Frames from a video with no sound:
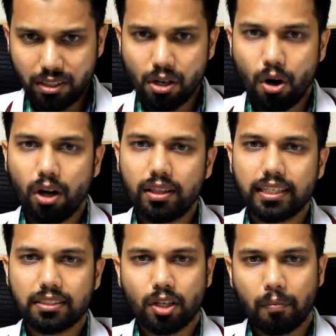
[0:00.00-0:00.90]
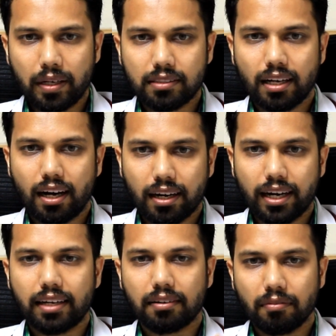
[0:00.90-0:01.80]
All these topics are
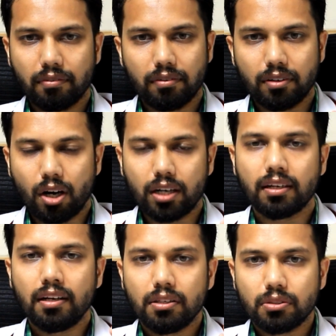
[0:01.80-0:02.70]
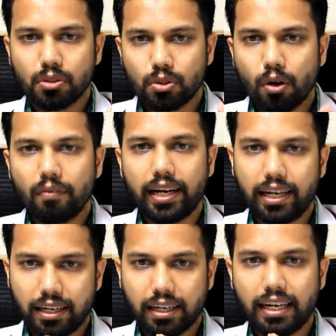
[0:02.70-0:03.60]
like not so
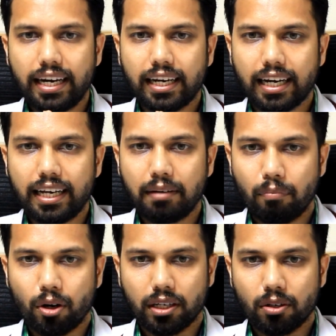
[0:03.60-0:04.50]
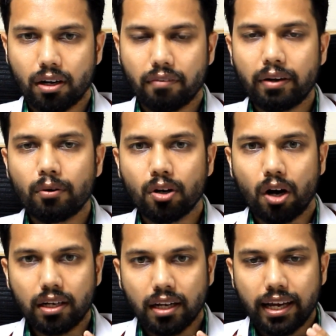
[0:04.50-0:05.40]
very clinically important, or we would
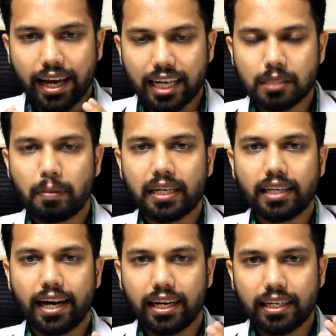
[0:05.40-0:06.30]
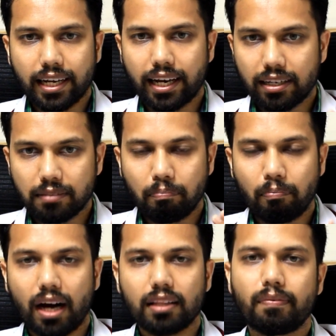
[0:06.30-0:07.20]
not expect the entire
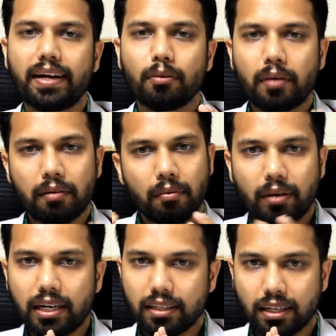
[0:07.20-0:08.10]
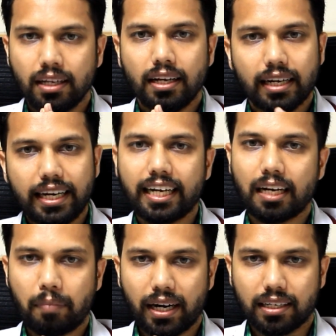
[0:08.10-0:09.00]
pathway to be remembered in the clinical
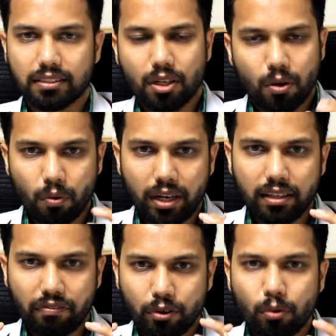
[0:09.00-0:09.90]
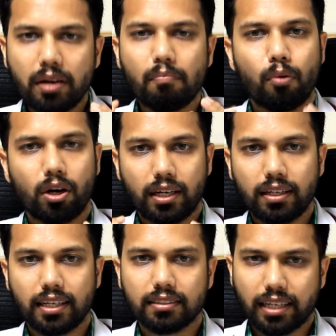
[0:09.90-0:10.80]
practice. Only the few important
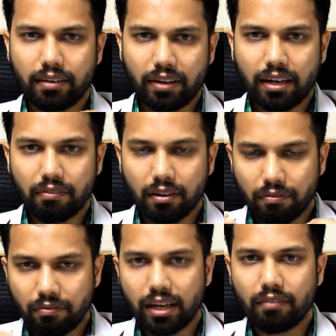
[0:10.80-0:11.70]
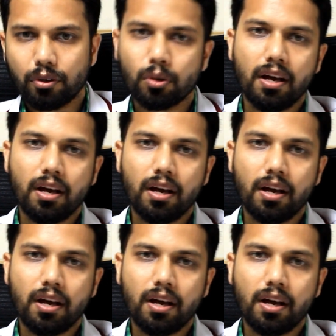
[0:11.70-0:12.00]
things and very few